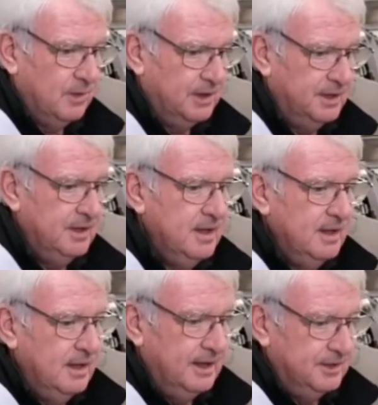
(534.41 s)
wine
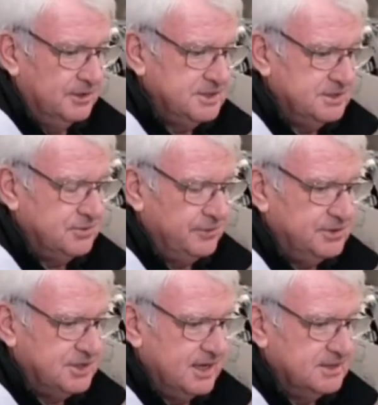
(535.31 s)
in our
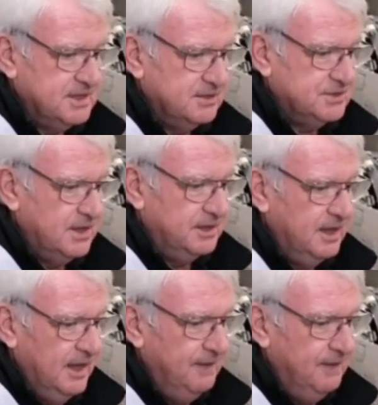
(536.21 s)
storage tanks outside.